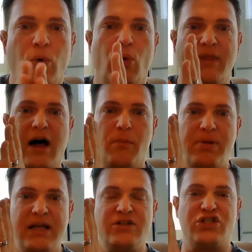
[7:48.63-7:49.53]
without
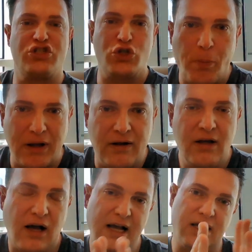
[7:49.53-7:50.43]
being stupid.
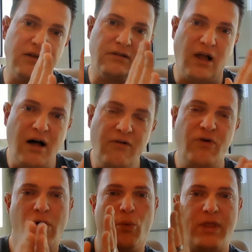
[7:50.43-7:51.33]
I can
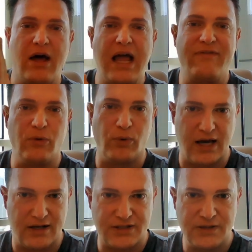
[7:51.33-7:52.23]
love without having
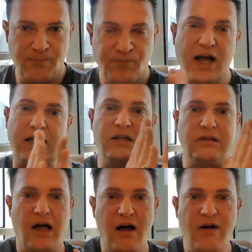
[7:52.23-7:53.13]
oneitis. I can
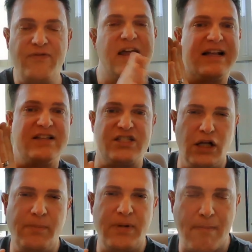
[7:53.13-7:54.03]
love and I can
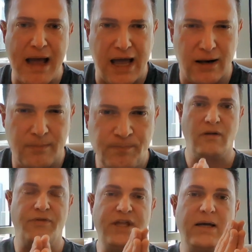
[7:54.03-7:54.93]
still be a man.
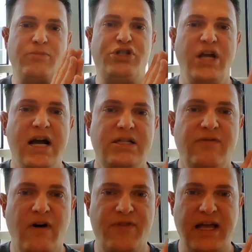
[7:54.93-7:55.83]
The
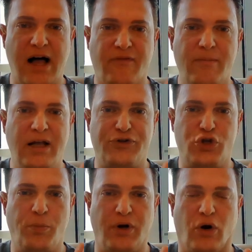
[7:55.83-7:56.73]
objective of the alpha male
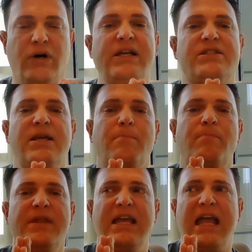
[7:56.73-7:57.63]
2.0, or at least
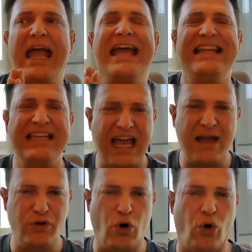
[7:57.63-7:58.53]
the end
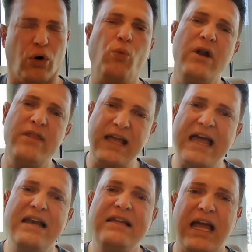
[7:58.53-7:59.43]
game goal, or one of the
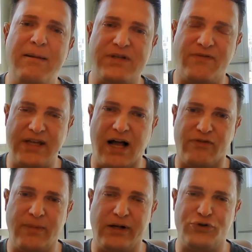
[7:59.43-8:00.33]
end games of the
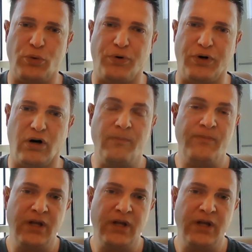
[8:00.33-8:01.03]
alpha male 2.0,